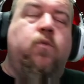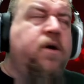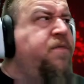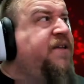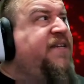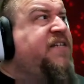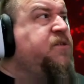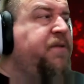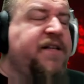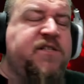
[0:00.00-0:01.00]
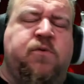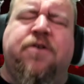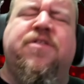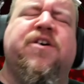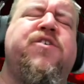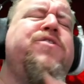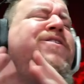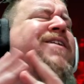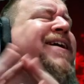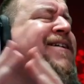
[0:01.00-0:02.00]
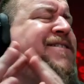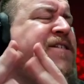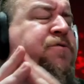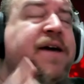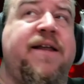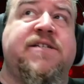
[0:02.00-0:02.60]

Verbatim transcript: What are the disciplines? What are the goodies you get